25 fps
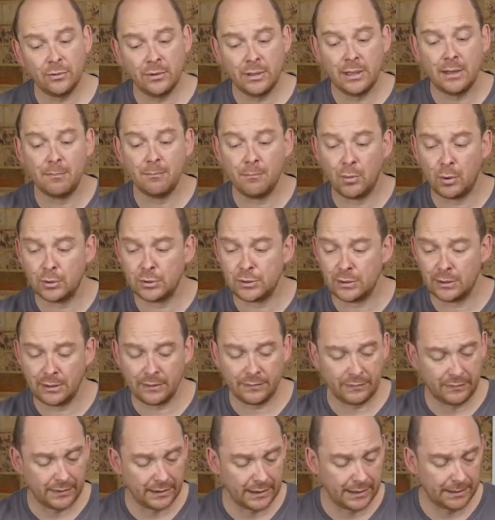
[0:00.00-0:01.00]
the modular
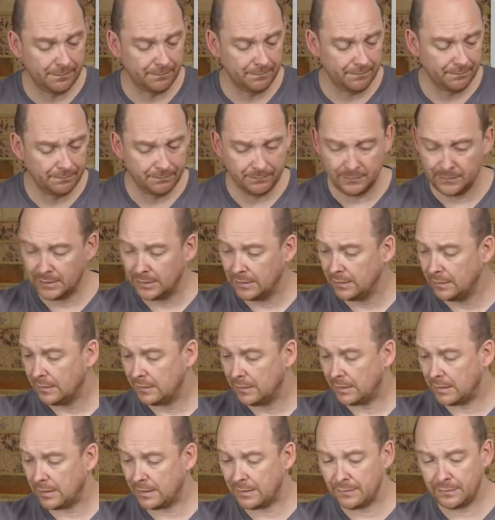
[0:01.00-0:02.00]
theme,
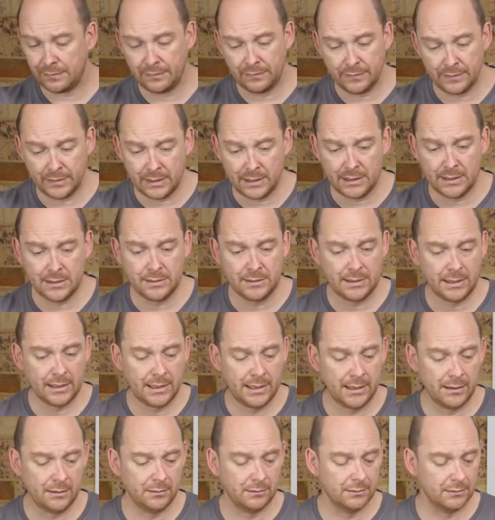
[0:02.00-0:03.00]
these
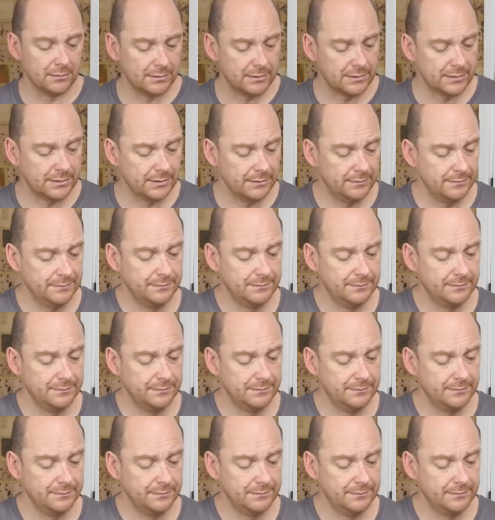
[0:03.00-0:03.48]
hills